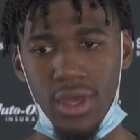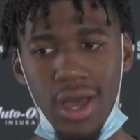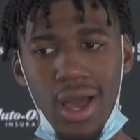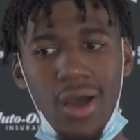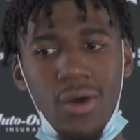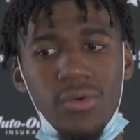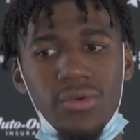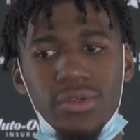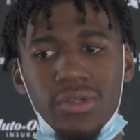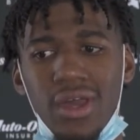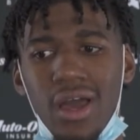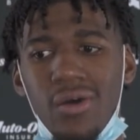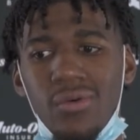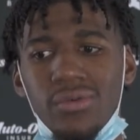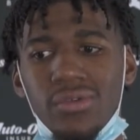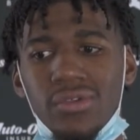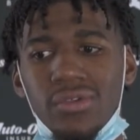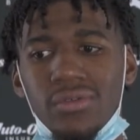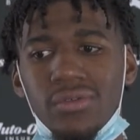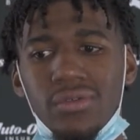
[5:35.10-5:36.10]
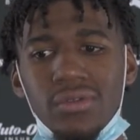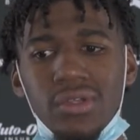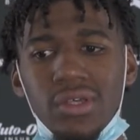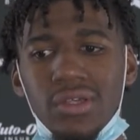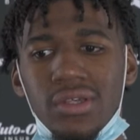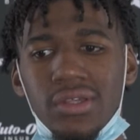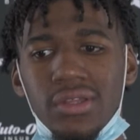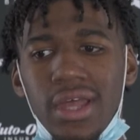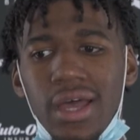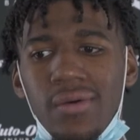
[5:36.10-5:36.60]
I was
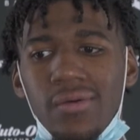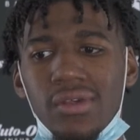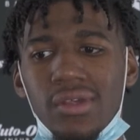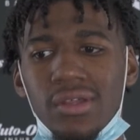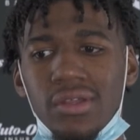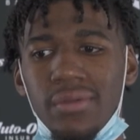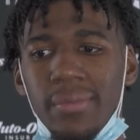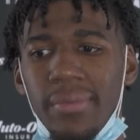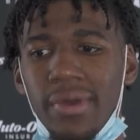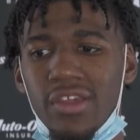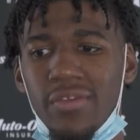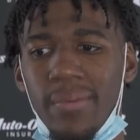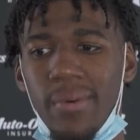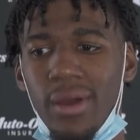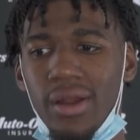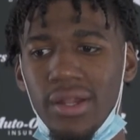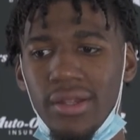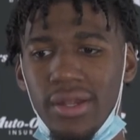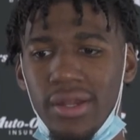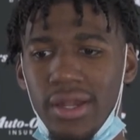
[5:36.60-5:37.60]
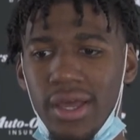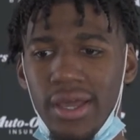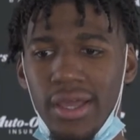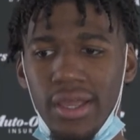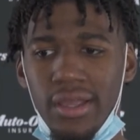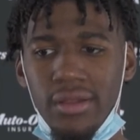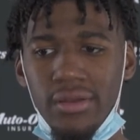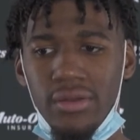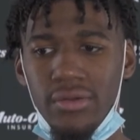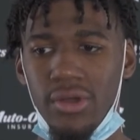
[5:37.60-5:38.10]
just, that was the best part of the
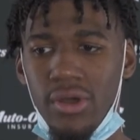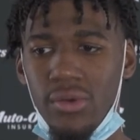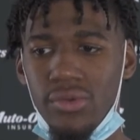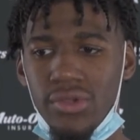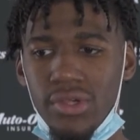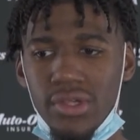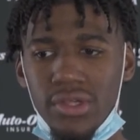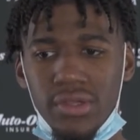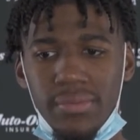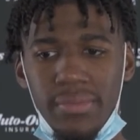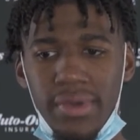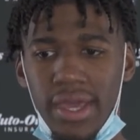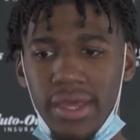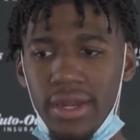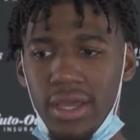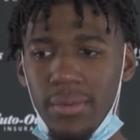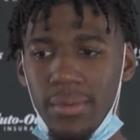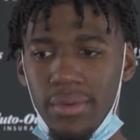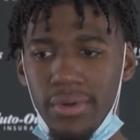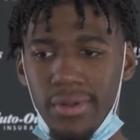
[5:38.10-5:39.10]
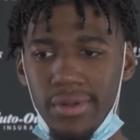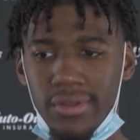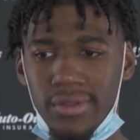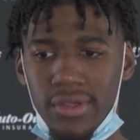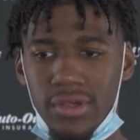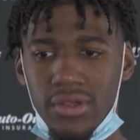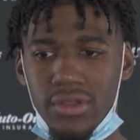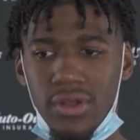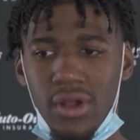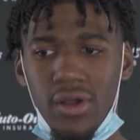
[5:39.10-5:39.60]
night, you know, just being able
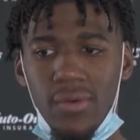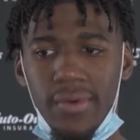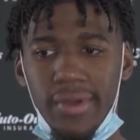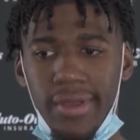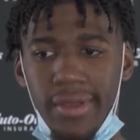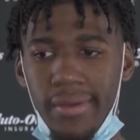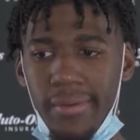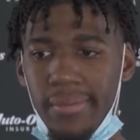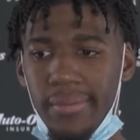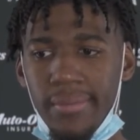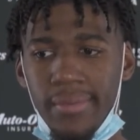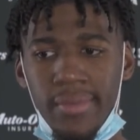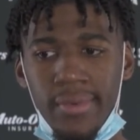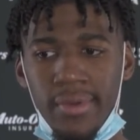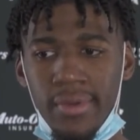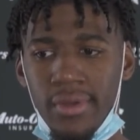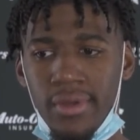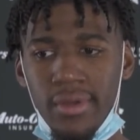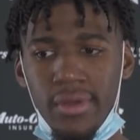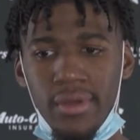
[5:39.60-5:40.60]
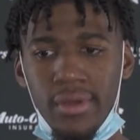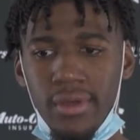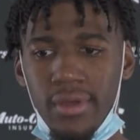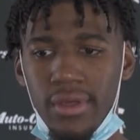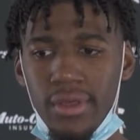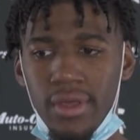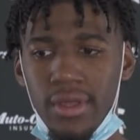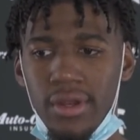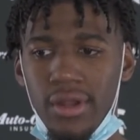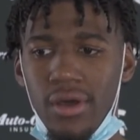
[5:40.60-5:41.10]
to start with him,
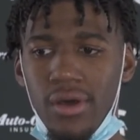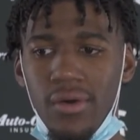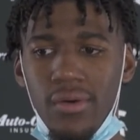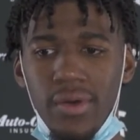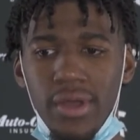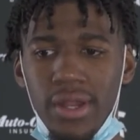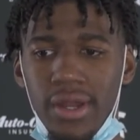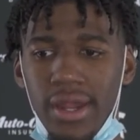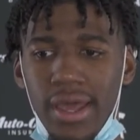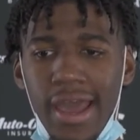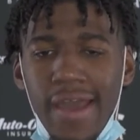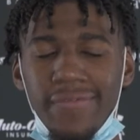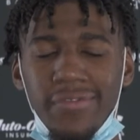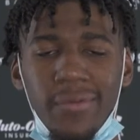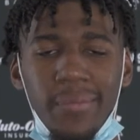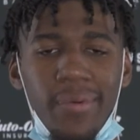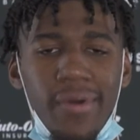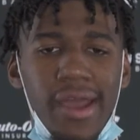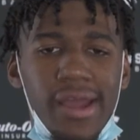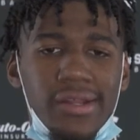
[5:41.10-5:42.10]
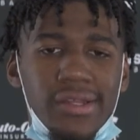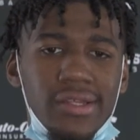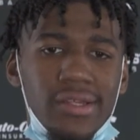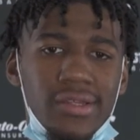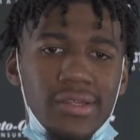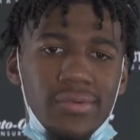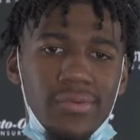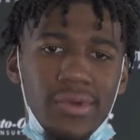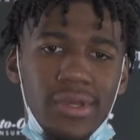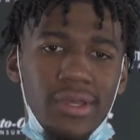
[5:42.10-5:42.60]
you know. And after
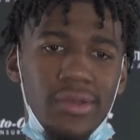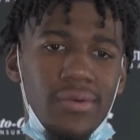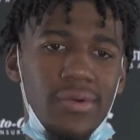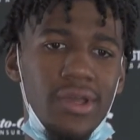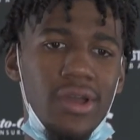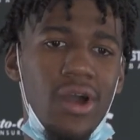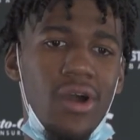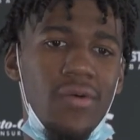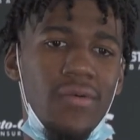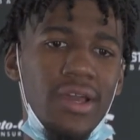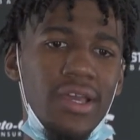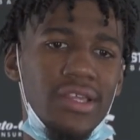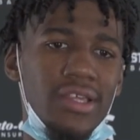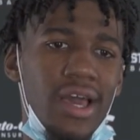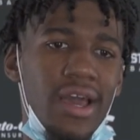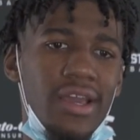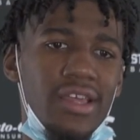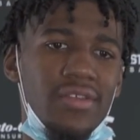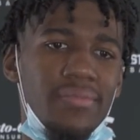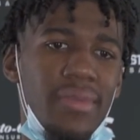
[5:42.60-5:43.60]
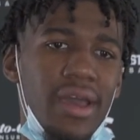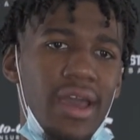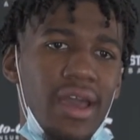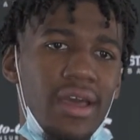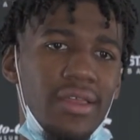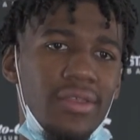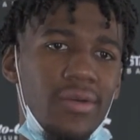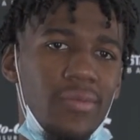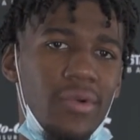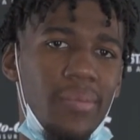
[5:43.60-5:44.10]
practice, we always ice
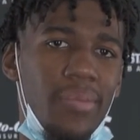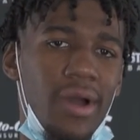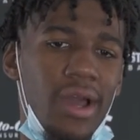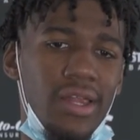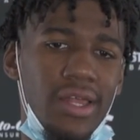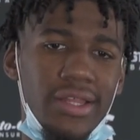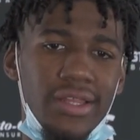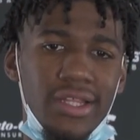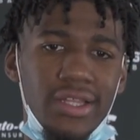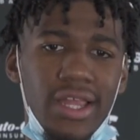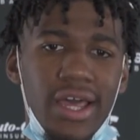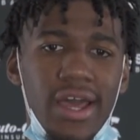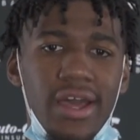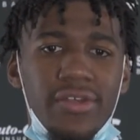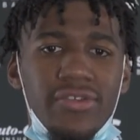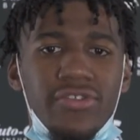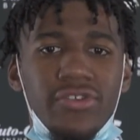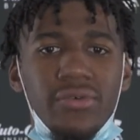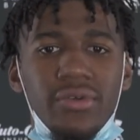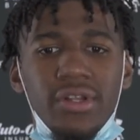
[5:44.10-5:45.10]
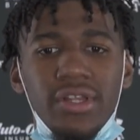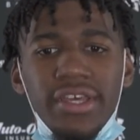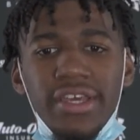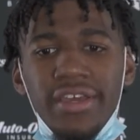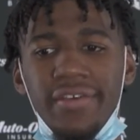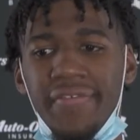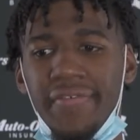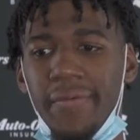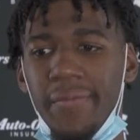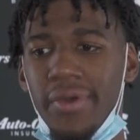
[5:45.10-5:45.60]
bath, and we're probably like the last two to
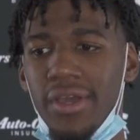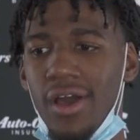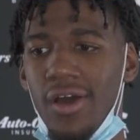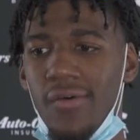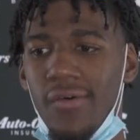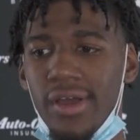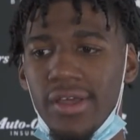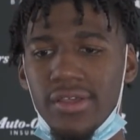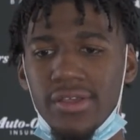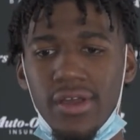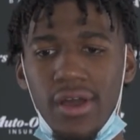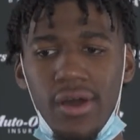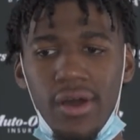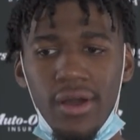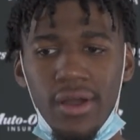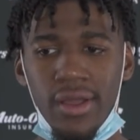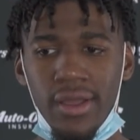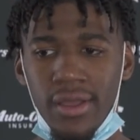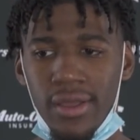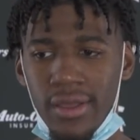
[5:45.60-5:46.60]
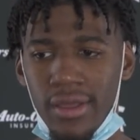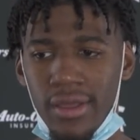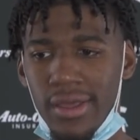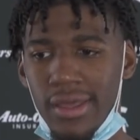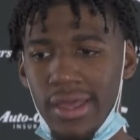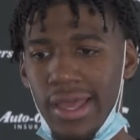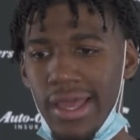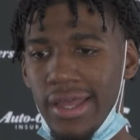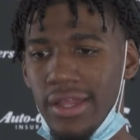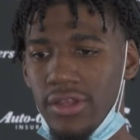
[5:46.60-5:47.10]
leave, and we always talk.
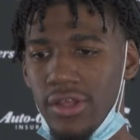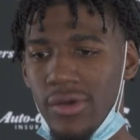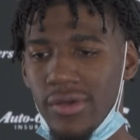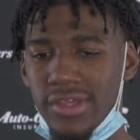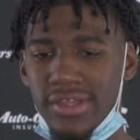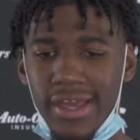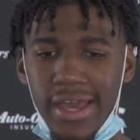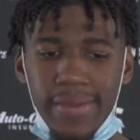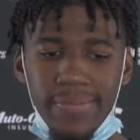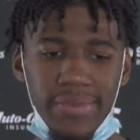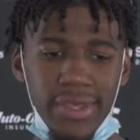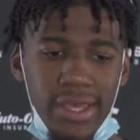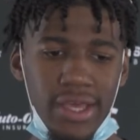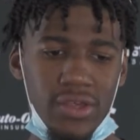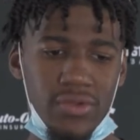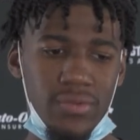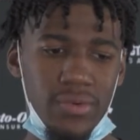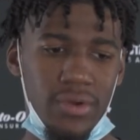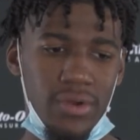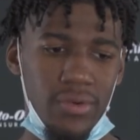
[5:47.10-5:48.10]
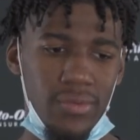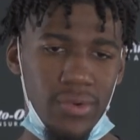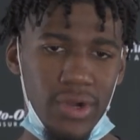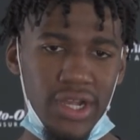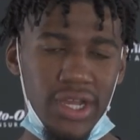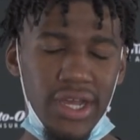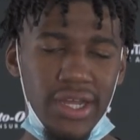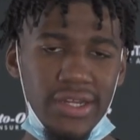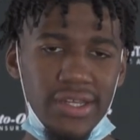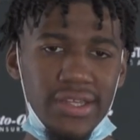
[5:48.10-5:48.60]
And those type things were
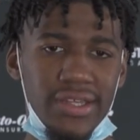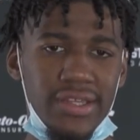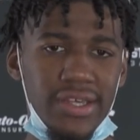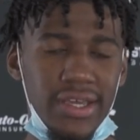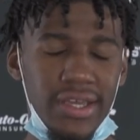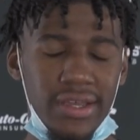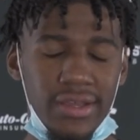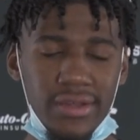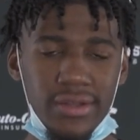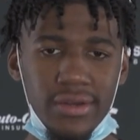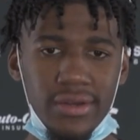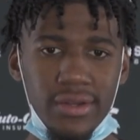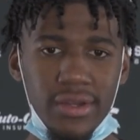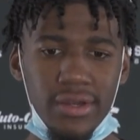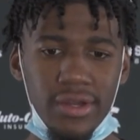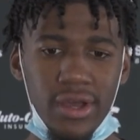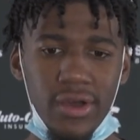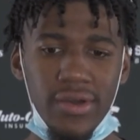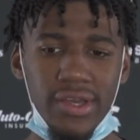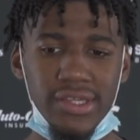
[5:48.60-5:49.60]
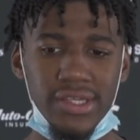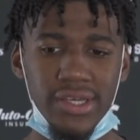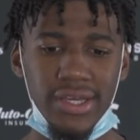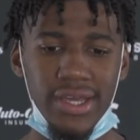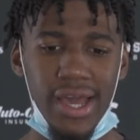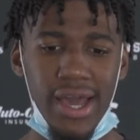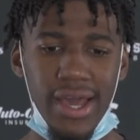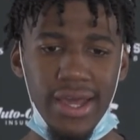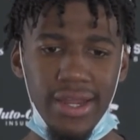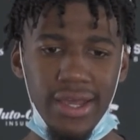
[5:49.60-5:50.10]
good to see, you know. It's a
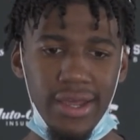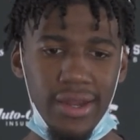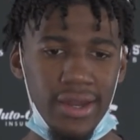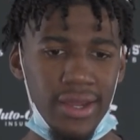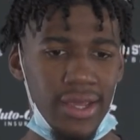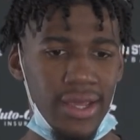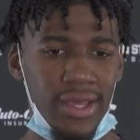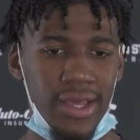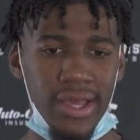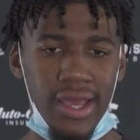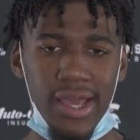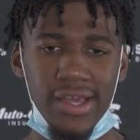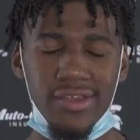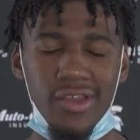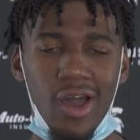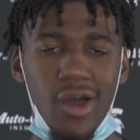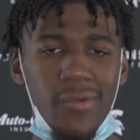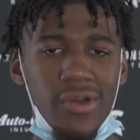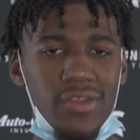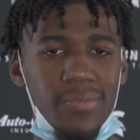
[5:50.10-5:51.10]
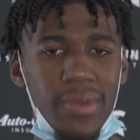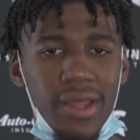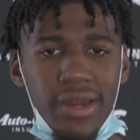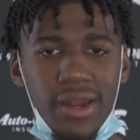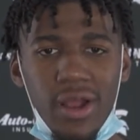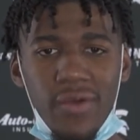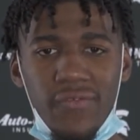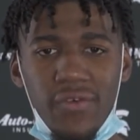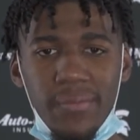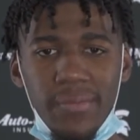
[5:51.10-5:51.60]
guy that has always been
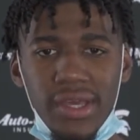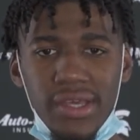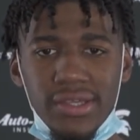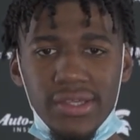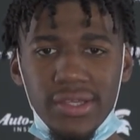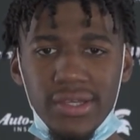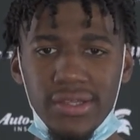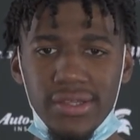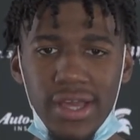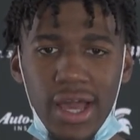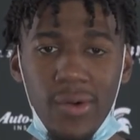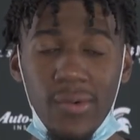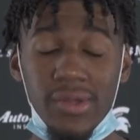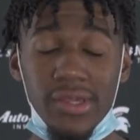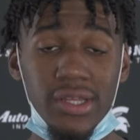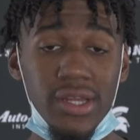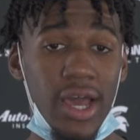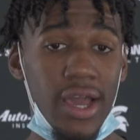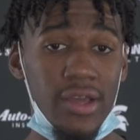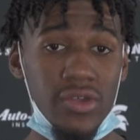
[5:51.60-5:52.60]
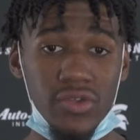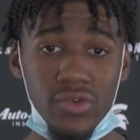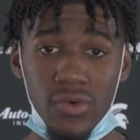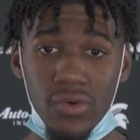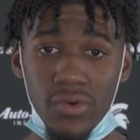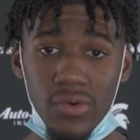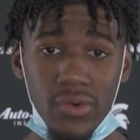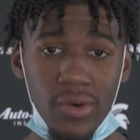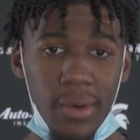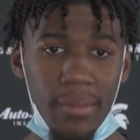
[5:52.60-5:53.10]
there for me since I was in high
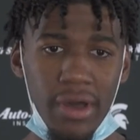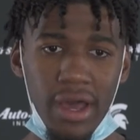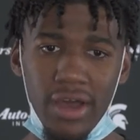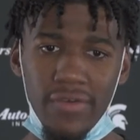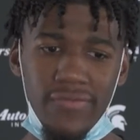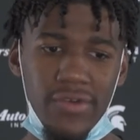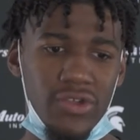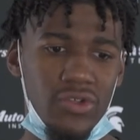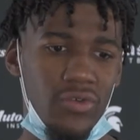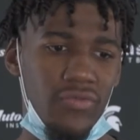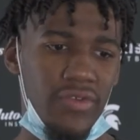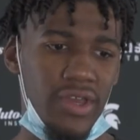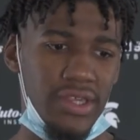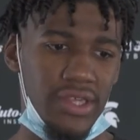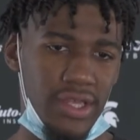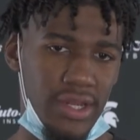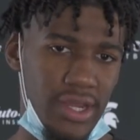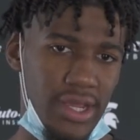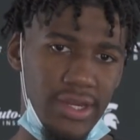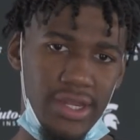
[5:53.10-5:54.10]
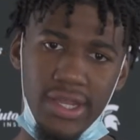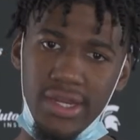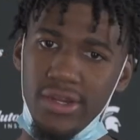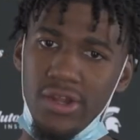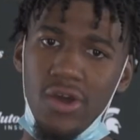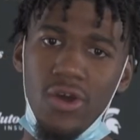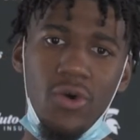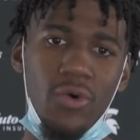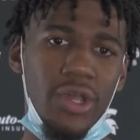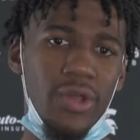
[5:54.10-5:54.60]
school on my official visit, and I didn't
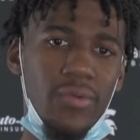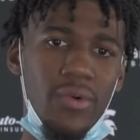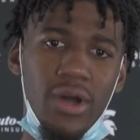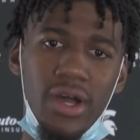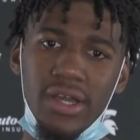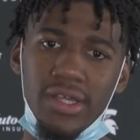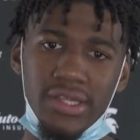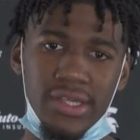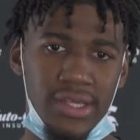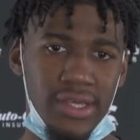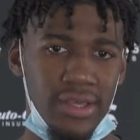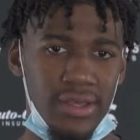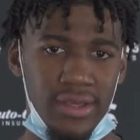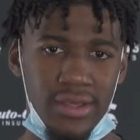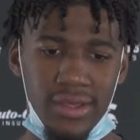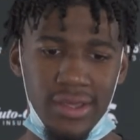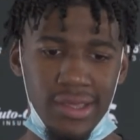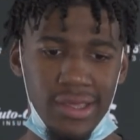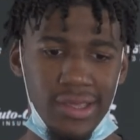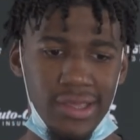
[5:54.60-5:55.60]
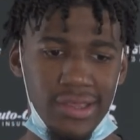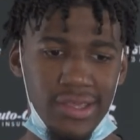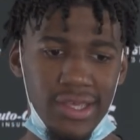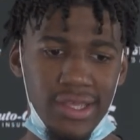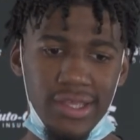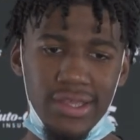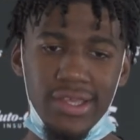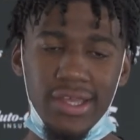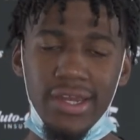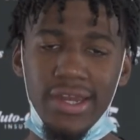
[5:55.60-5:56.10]
know who he was,
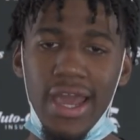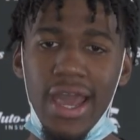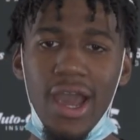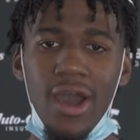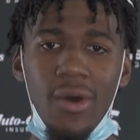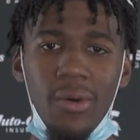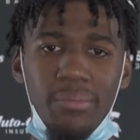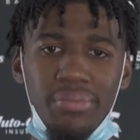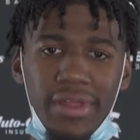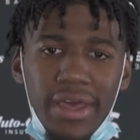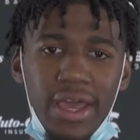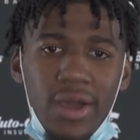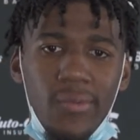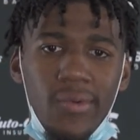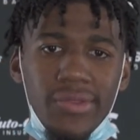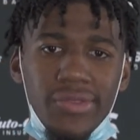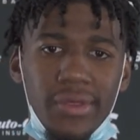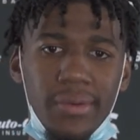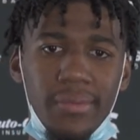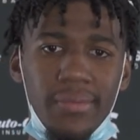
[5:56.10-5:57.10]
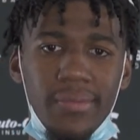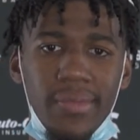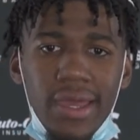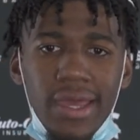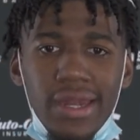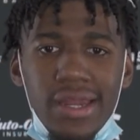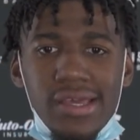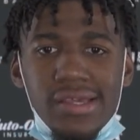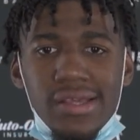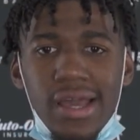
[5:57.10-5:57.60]
to now playing with him,
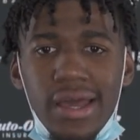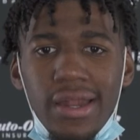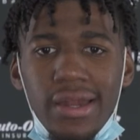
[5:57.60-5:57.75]
and he